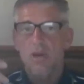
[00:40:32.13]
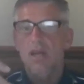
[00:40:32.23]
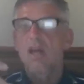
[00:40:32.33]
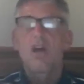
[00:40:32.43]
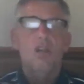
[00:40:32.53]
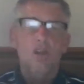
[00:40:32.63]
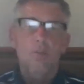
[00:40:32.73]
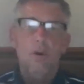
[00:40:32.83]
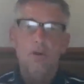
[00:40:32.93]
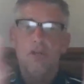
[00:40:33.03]
want. They're
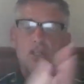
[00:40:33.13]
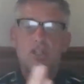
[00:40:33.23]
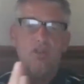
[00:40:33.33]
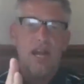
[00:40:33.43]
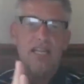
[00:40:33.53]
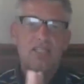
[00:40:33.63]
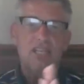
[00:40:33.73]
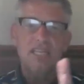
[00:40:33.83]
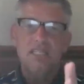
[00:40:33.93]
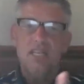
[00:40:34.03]
both good
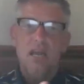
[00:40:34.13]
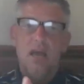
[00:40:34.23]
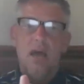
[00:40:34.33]
strategies.